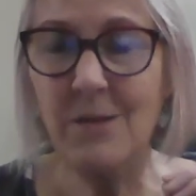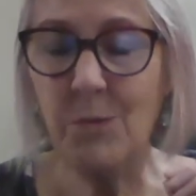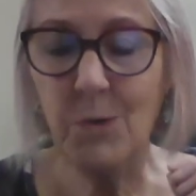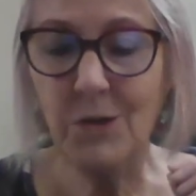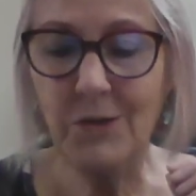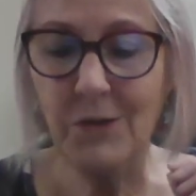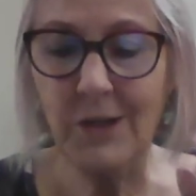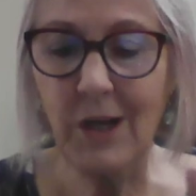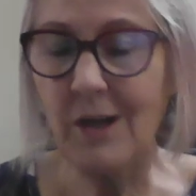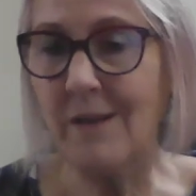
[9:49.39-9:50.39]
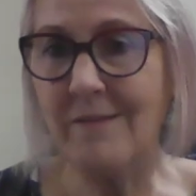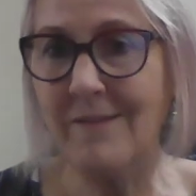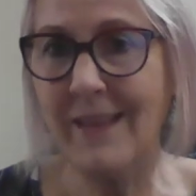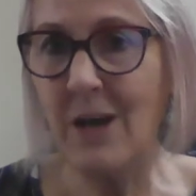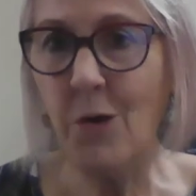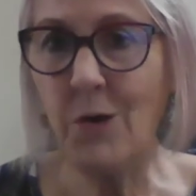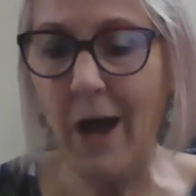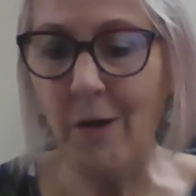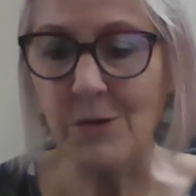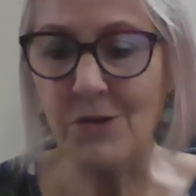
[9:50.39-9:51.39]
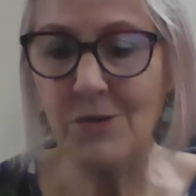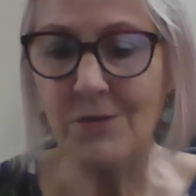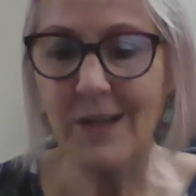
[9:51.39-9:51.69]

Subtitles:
in the world, they know couch.